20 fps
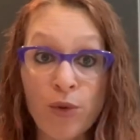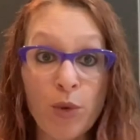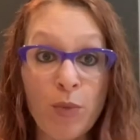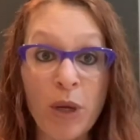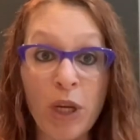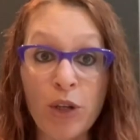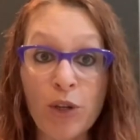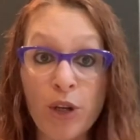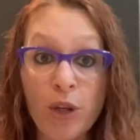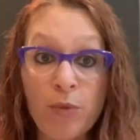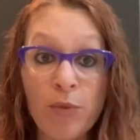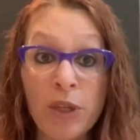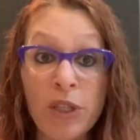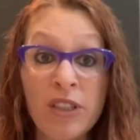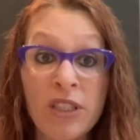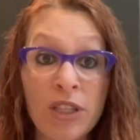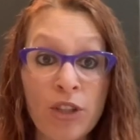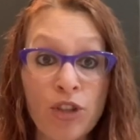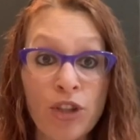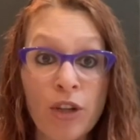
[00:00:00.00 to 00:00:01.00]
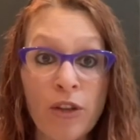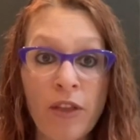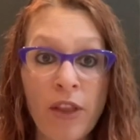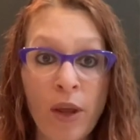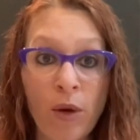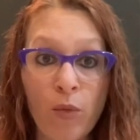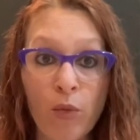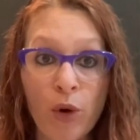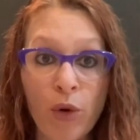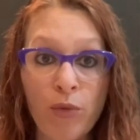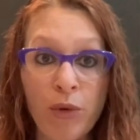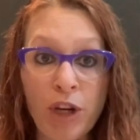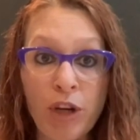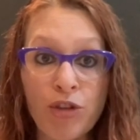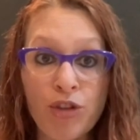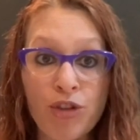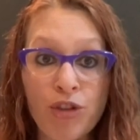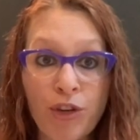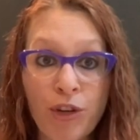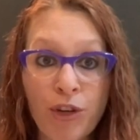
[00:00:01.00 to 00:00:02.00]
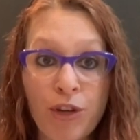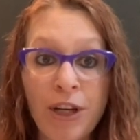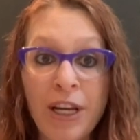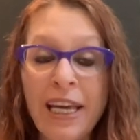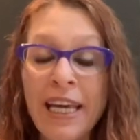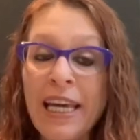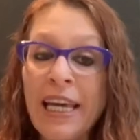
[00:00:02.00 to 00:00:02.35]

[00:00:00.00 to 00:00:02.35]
to be in good position, then we're reassured.